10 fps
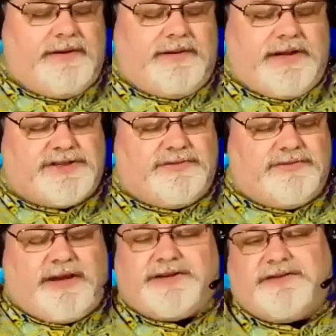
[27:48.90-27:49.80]
That's
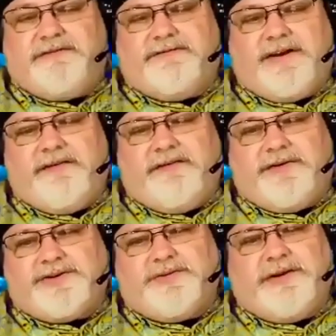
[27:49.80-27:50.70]

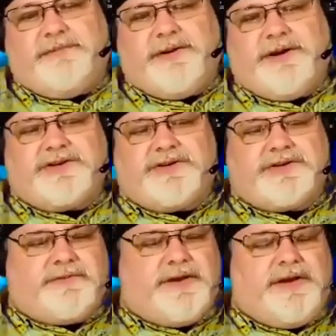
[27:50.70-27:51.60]
2,520
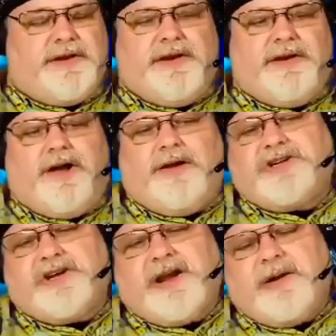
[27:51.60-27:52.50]
pictures all
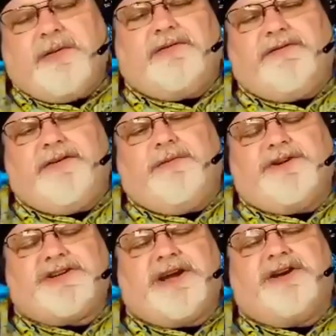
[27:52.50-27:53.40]
shot with film,
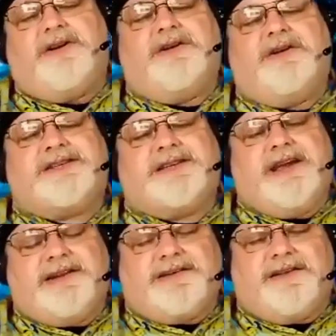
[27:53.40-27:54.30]
which I couldn't even
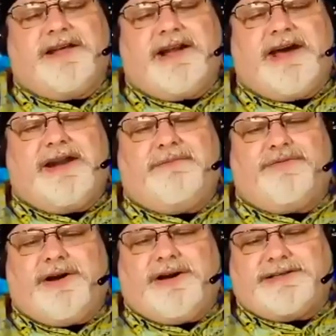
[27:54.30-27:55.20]
see until I got them
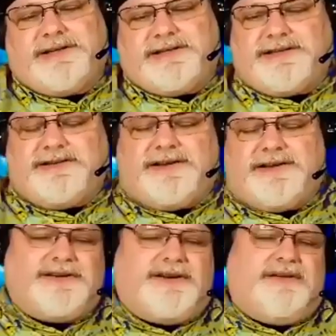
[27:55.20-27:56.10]
processed, until I
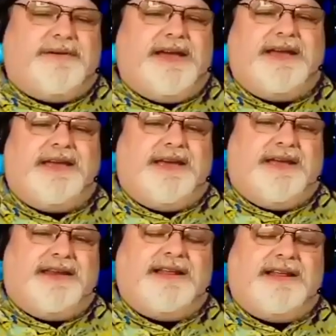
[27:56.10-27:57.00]
saw them
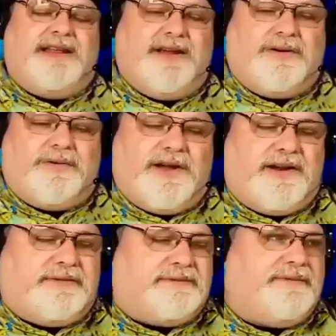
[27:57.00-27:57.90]
again later
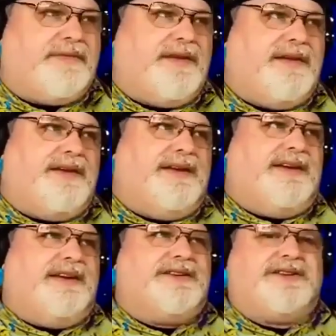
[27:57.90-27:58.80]
on.
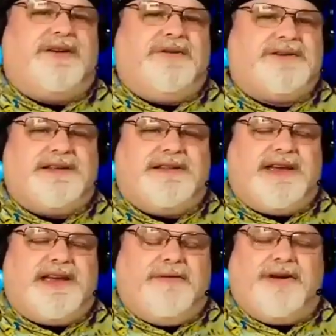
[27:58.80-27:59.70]
You know, so it wasn't
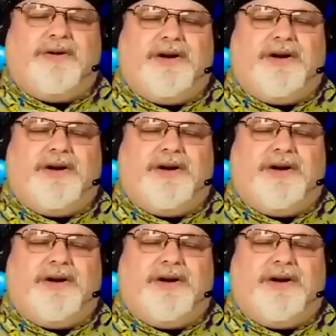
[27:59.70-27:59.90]
like I would go